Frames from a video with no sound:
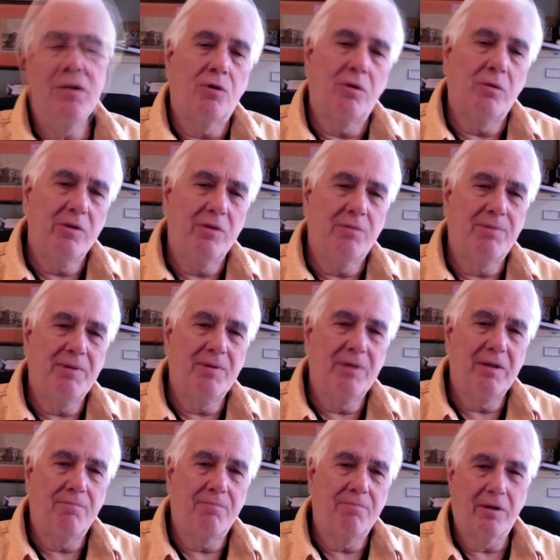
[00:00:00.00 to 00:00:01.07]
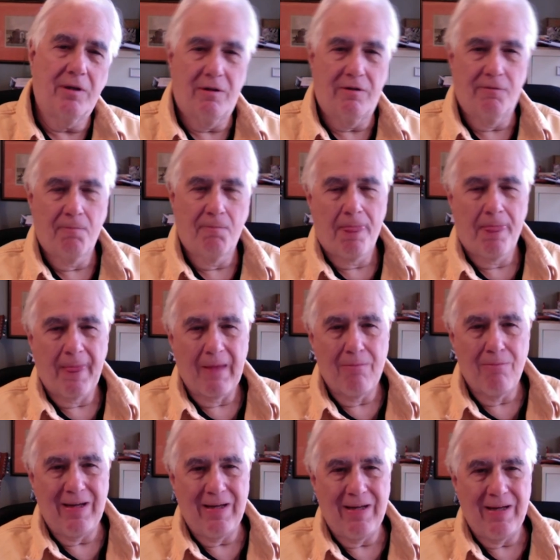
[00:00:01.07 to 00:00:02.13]
meat has always been part of
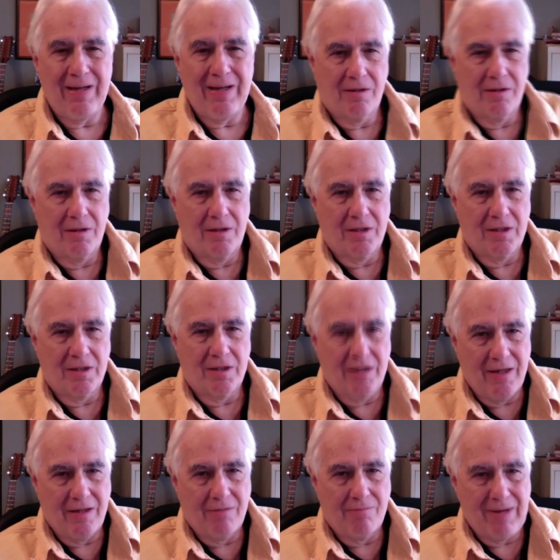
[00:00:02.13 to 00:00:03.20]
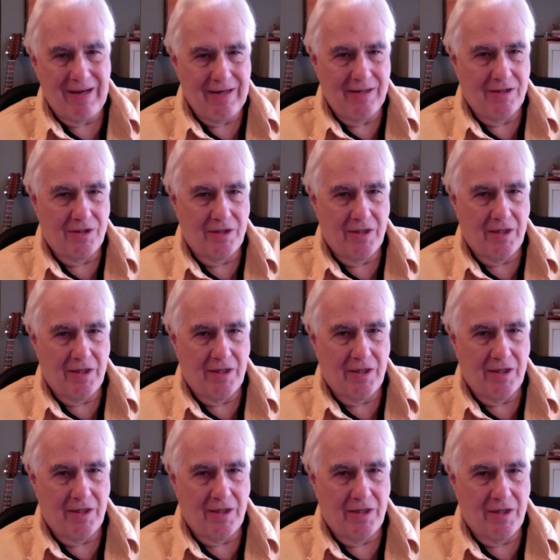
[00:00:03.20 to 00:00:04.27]
men's diet, man's diet.
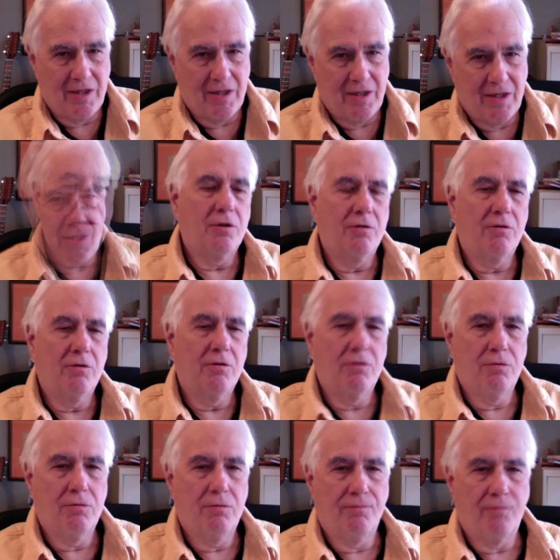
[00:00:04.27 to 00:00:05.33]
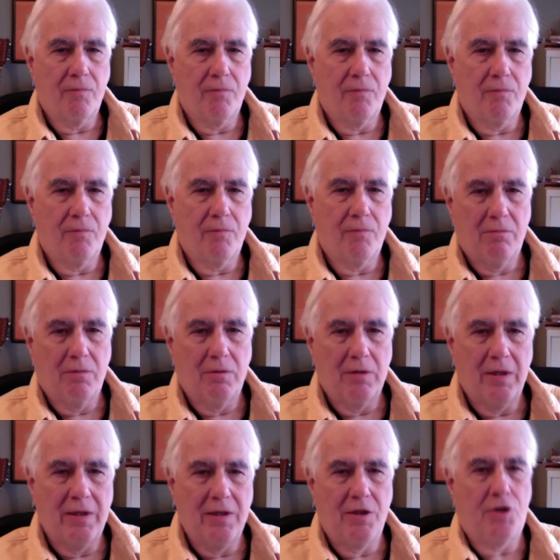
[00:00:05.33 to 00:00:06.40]
Turn to
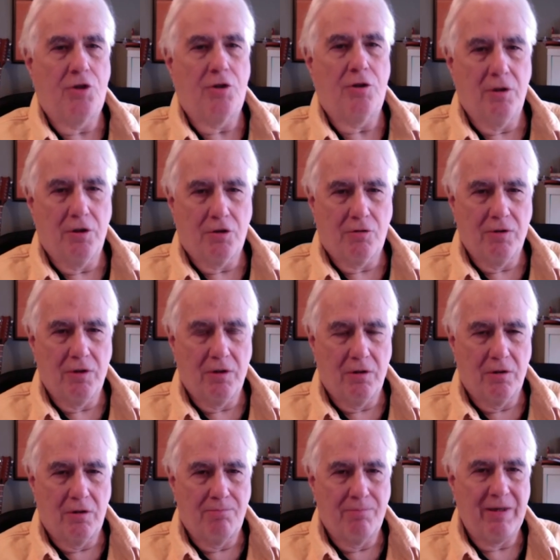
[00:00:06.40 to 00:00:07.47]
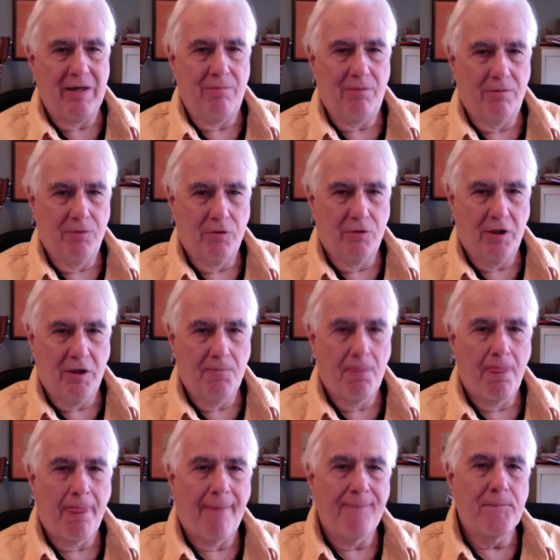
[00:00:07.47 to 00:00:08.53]
ancient history, the Bible,
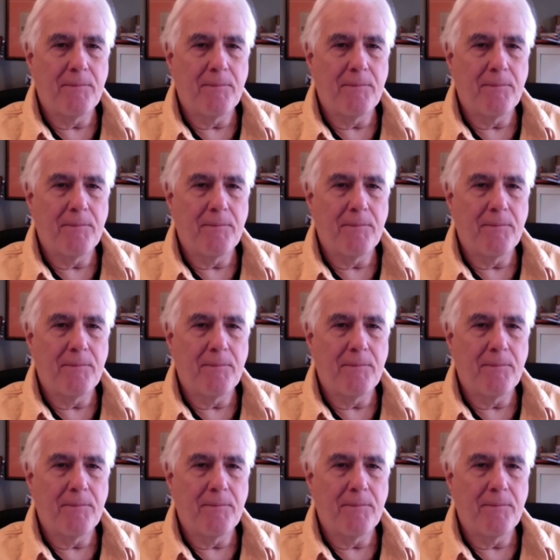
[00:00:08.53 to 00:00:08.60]
okay?